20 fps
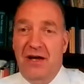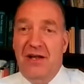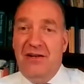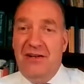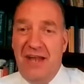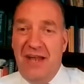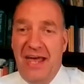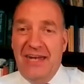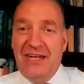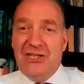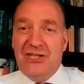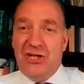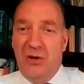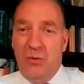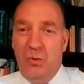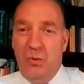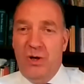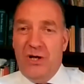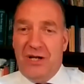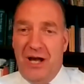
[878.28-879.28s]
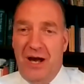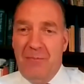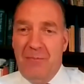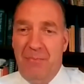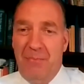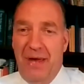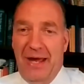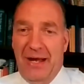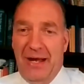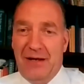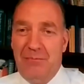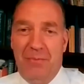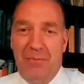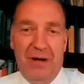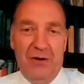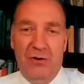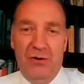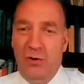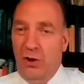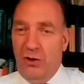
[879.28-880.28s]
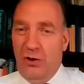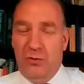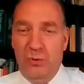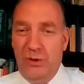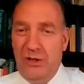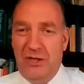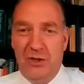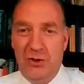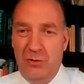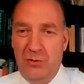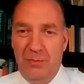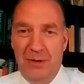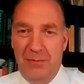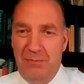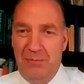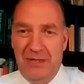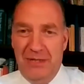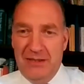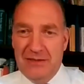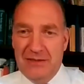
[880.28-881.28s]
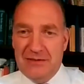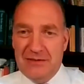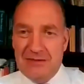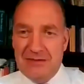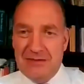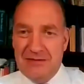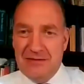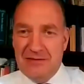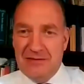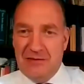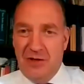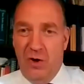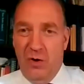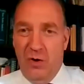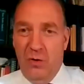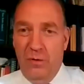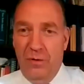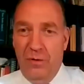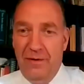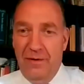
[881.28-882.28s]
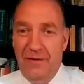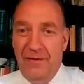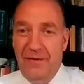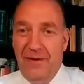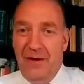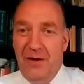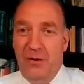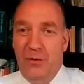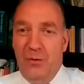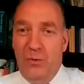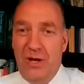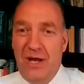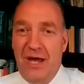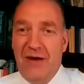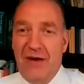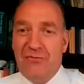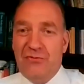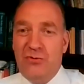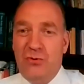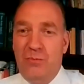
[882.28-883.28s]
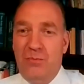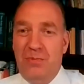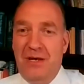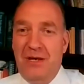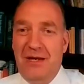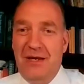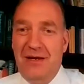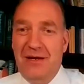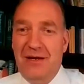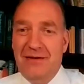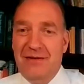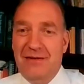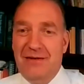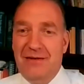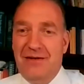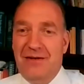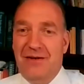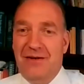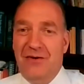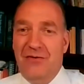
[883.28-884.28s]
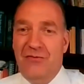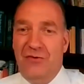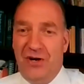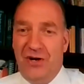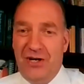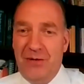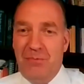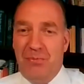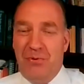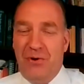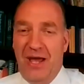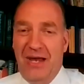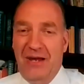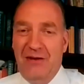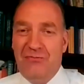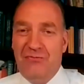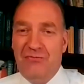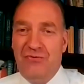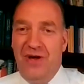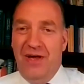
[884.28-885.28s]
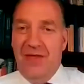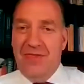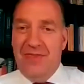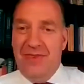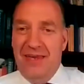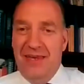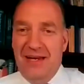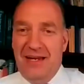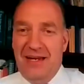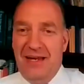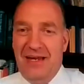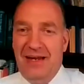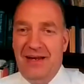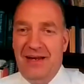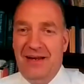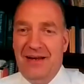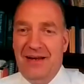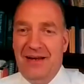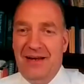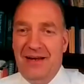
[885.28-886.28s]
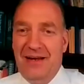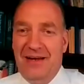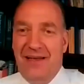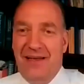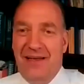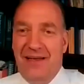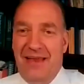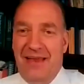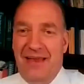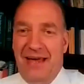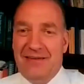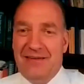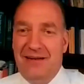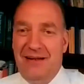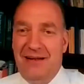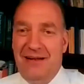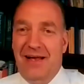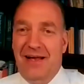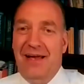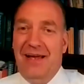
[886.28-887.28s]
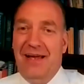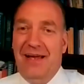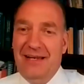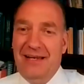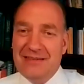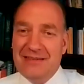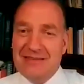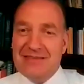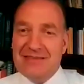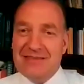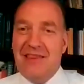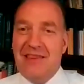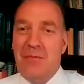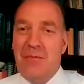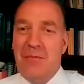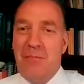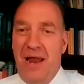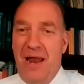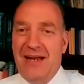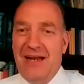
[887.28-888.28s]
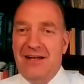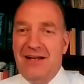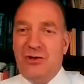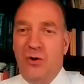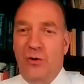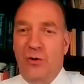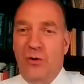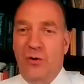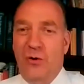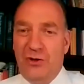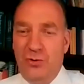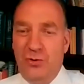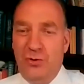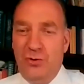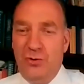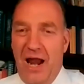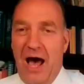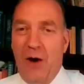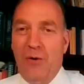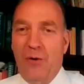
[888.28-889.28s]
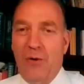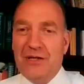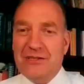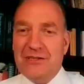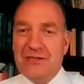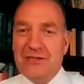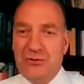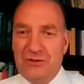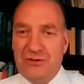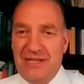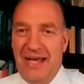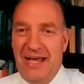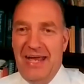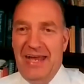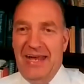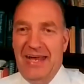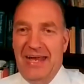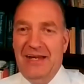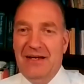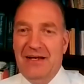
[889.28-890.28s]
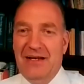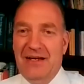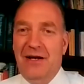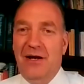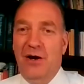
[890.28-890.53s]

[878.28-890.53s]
nature will come back, but not we human beings. So we have to be very brave and thinking that, is the planet going to allow us to stay